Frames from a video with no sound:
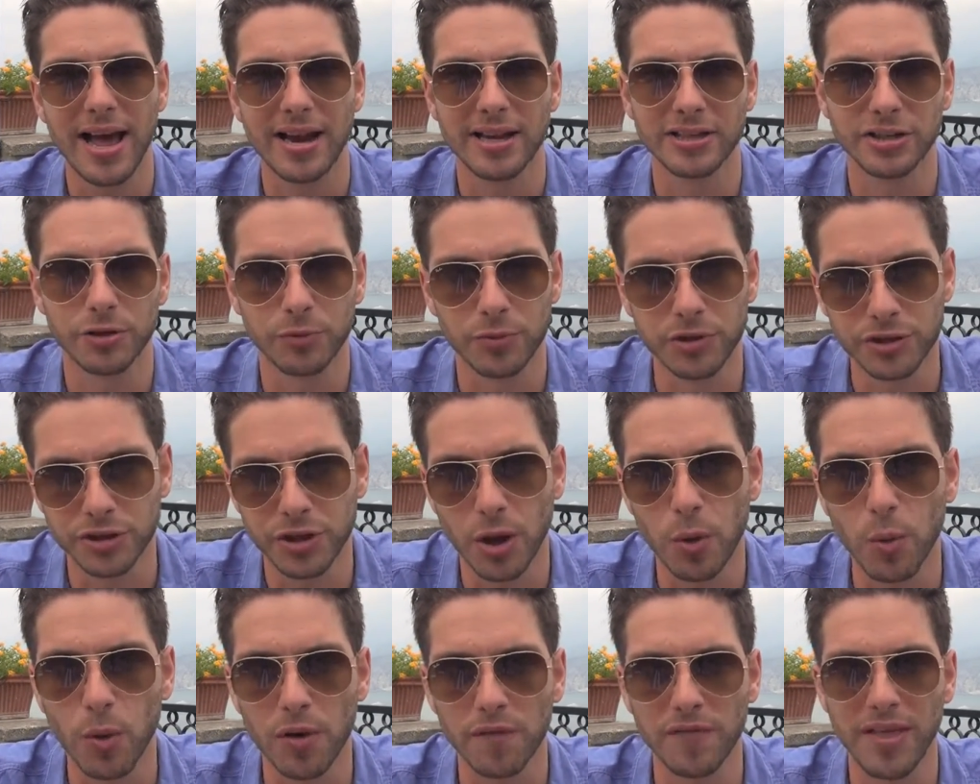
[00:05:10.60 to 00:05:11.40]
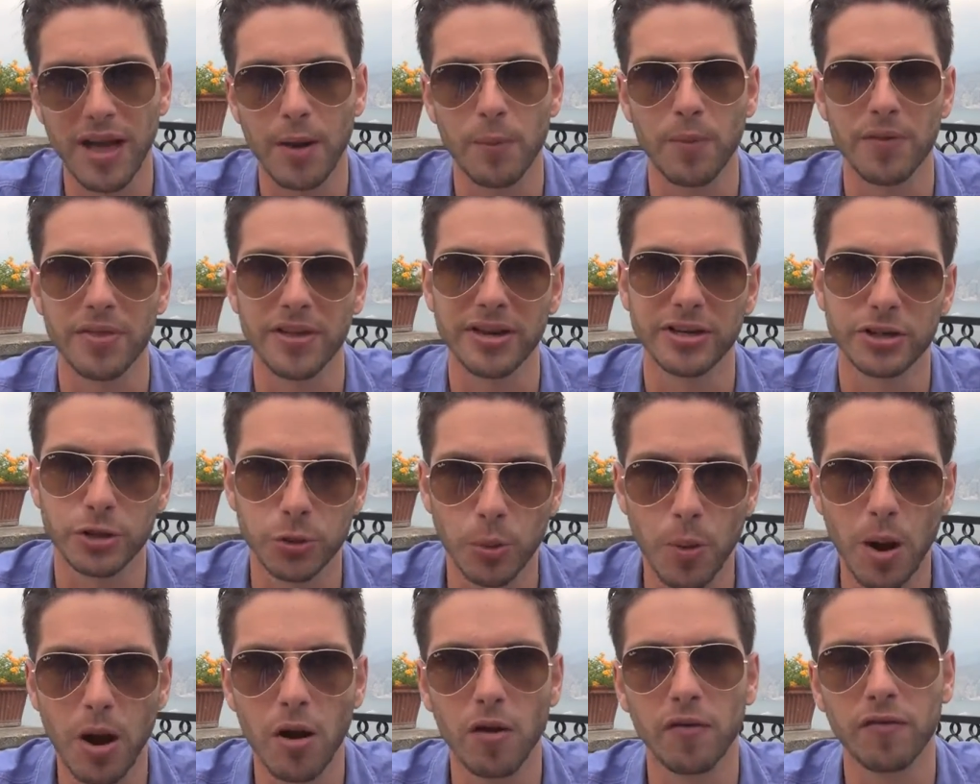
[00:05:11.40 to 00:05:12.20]
and as a result of that, within
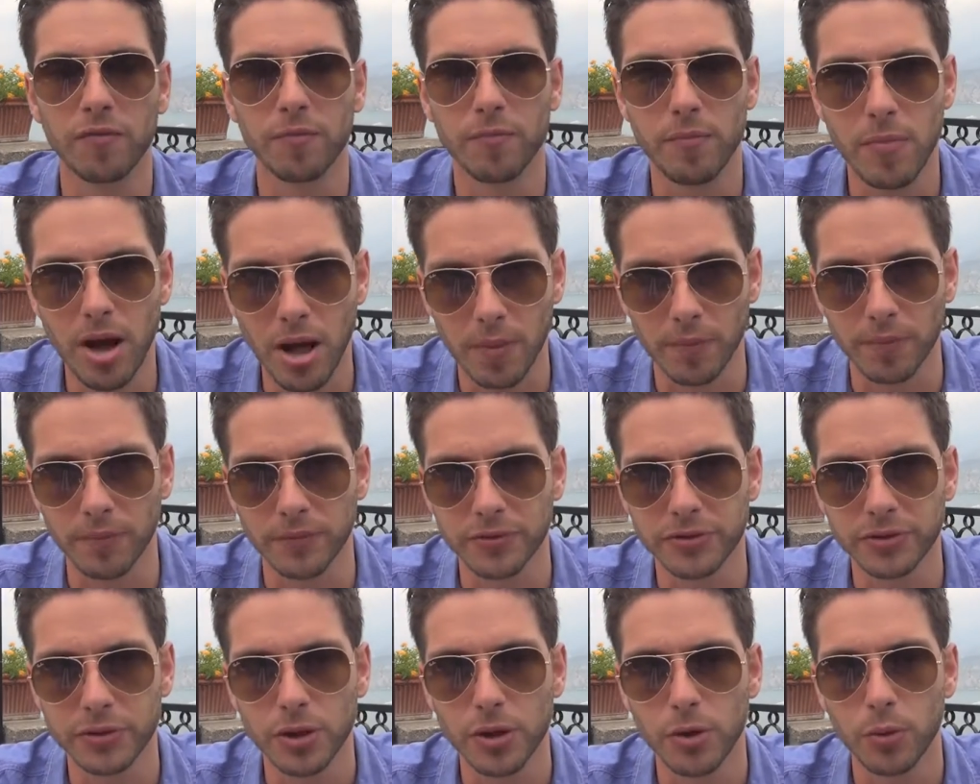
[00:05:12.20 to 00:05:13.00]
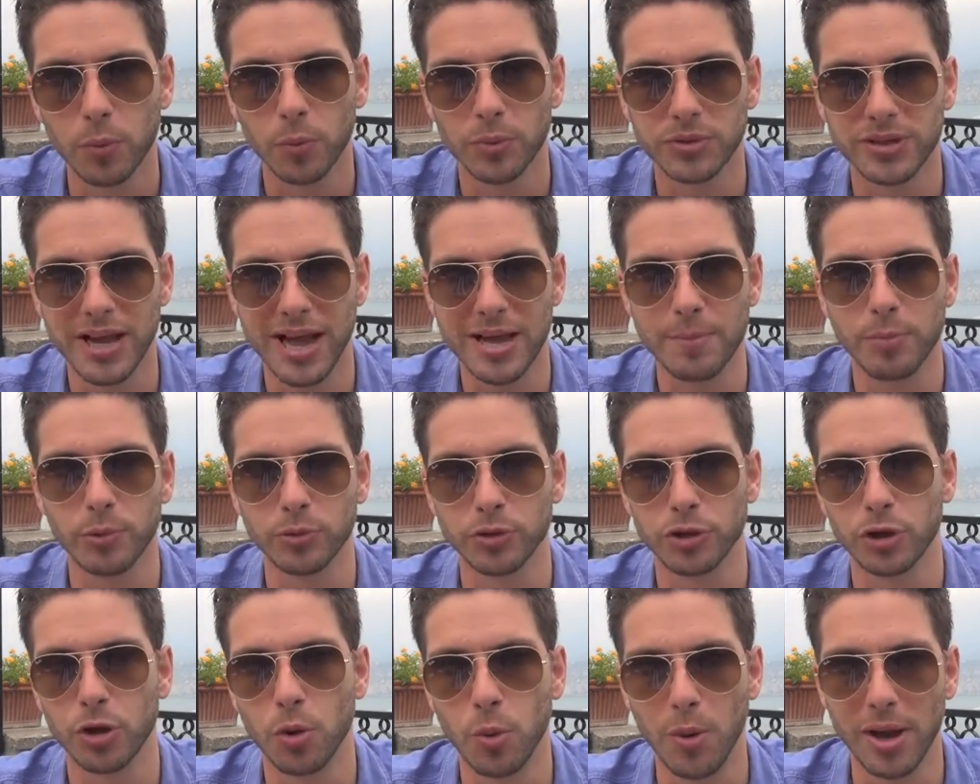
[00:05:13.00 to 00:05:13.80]
12 months, was
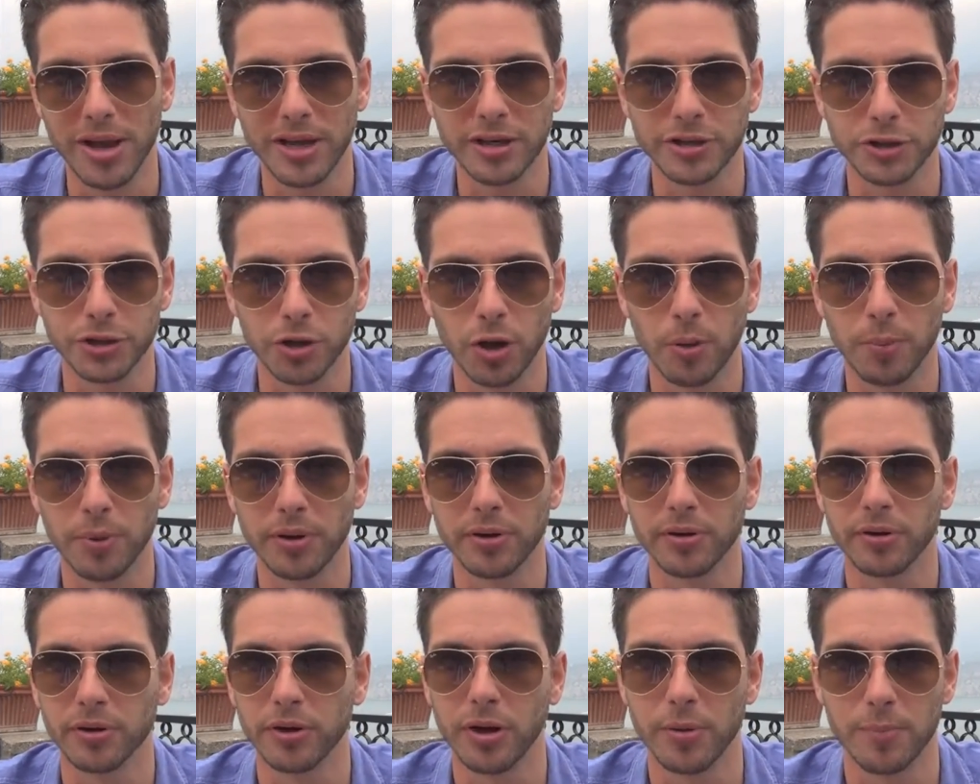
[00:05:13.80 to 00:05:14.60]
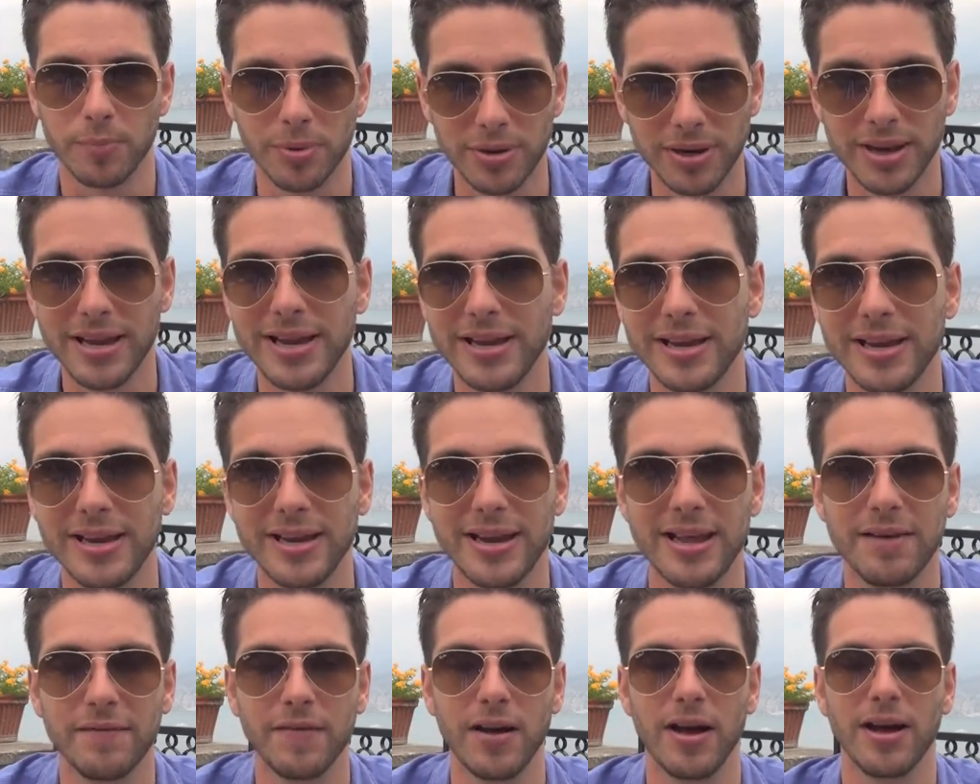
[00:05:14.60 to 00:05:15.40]
able to quit his job and
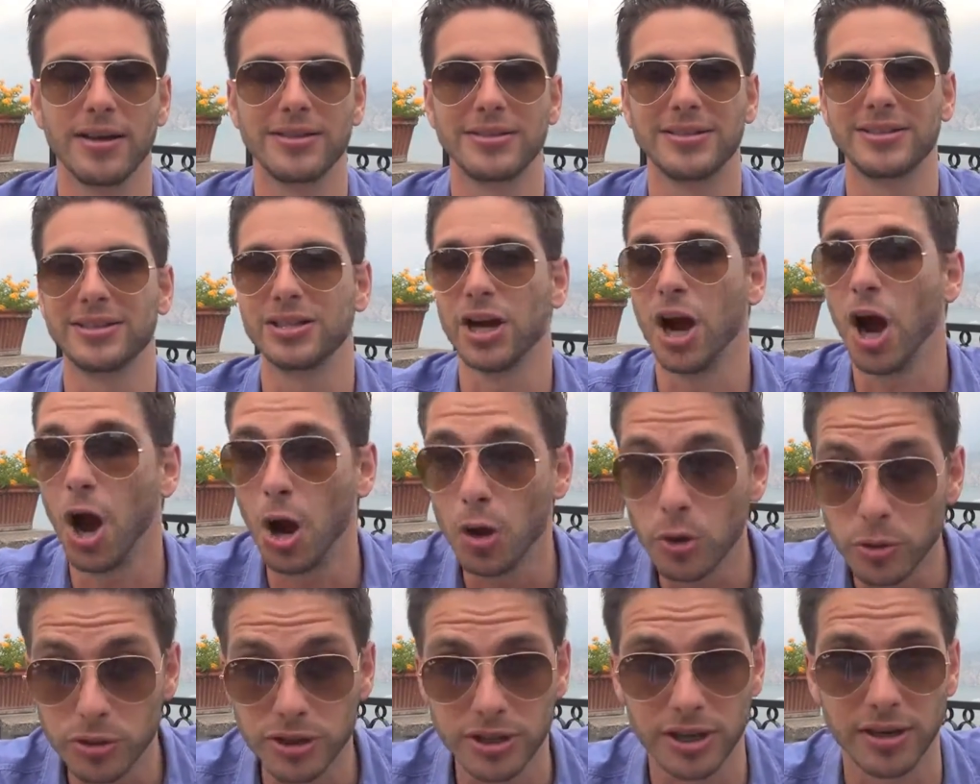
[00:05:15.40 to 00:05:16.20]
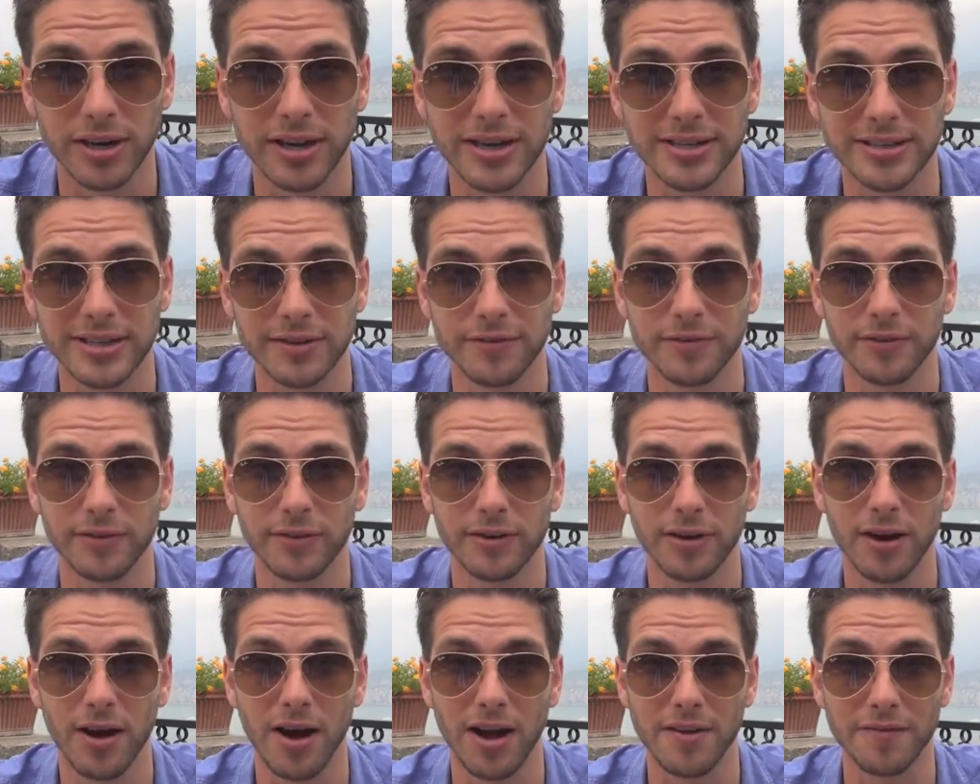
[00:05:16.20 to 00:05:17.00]
completely live a totally
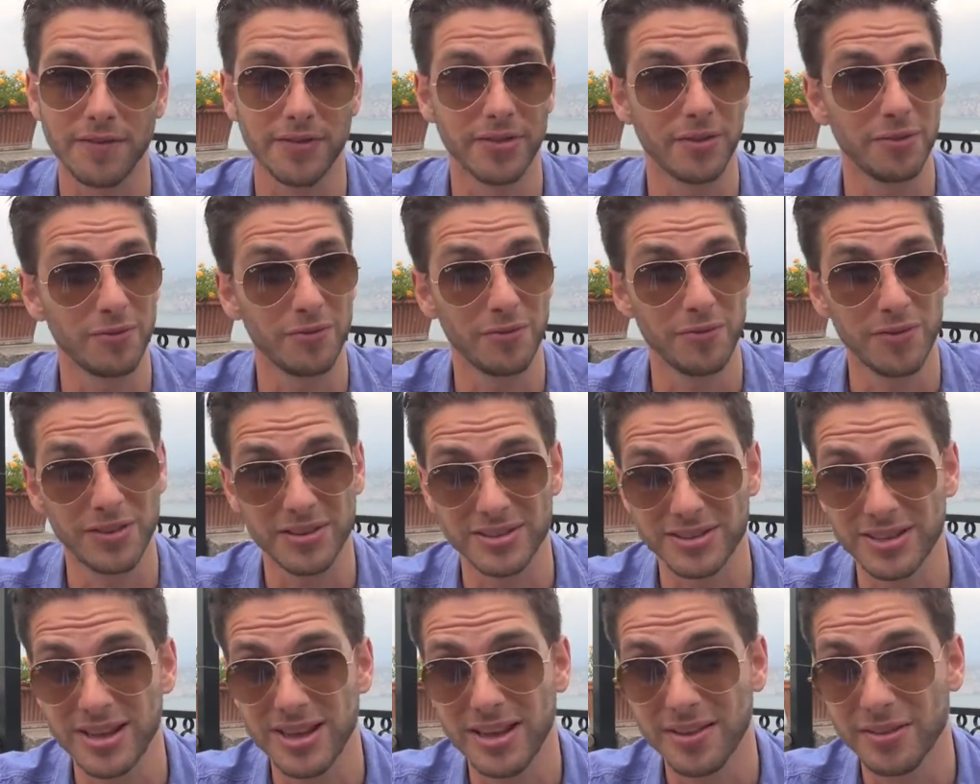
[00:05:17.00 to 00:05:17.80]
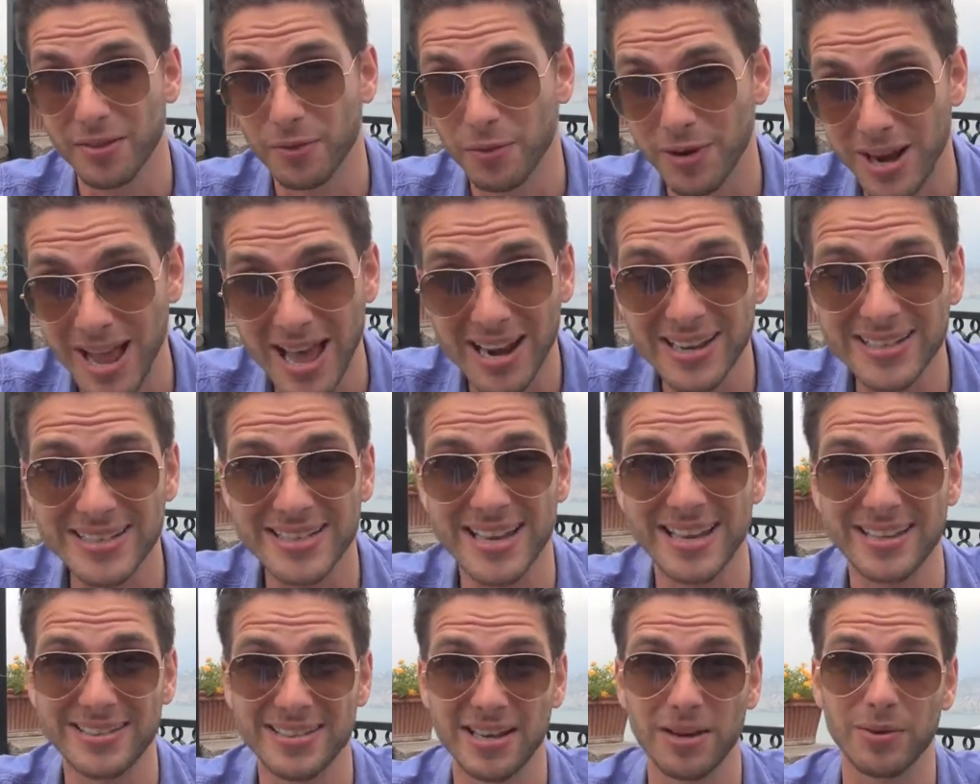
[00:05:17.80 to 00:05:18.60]
different life. And the
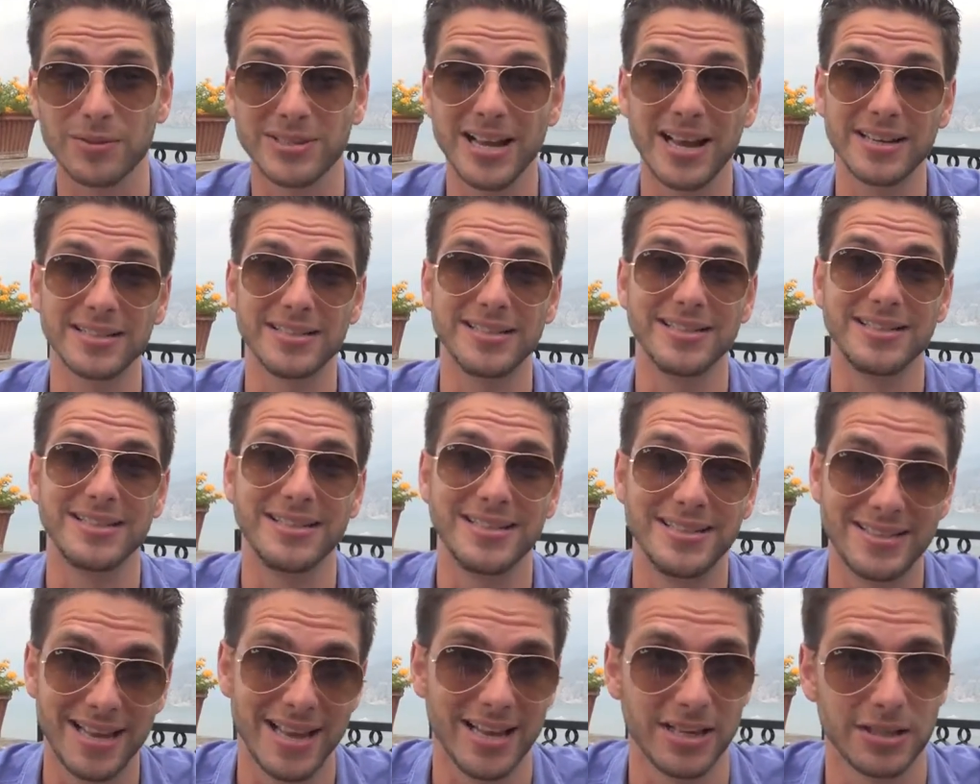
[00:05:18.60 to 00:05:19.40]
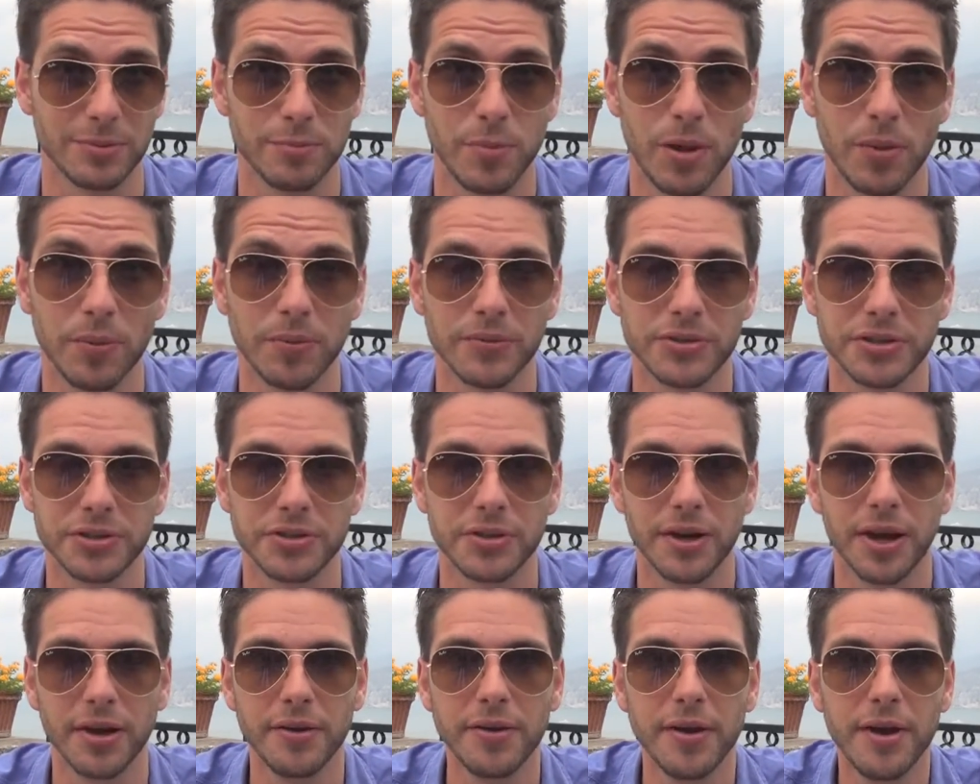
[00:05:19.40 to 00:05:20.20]
reality is it was actually 6 months,
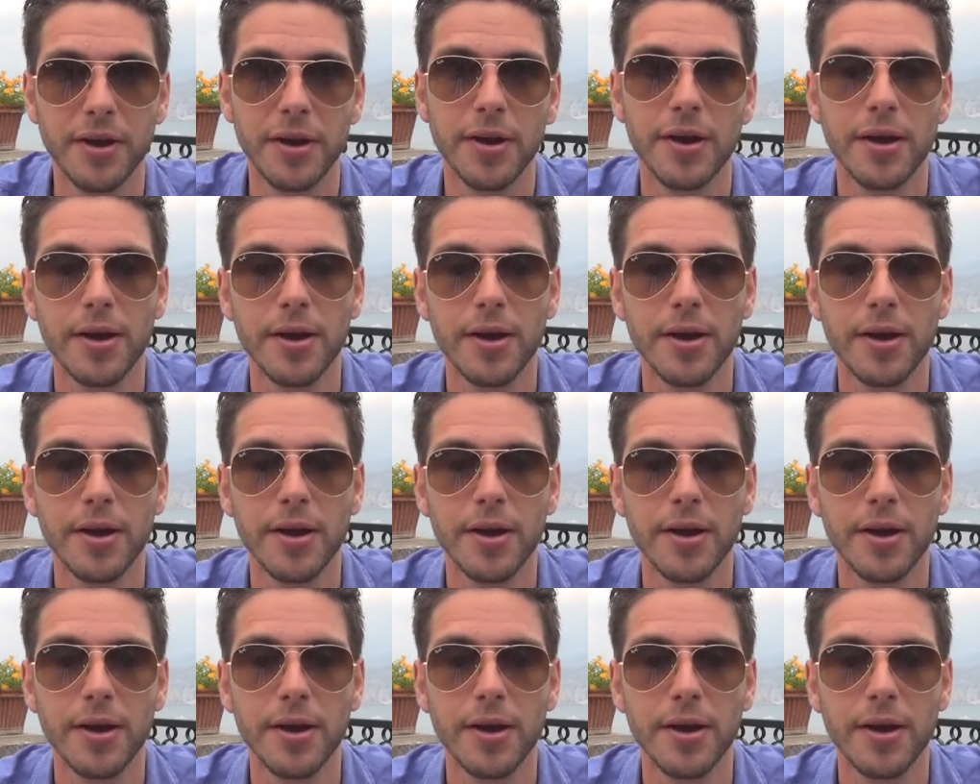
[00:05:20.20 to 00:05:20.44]
you know.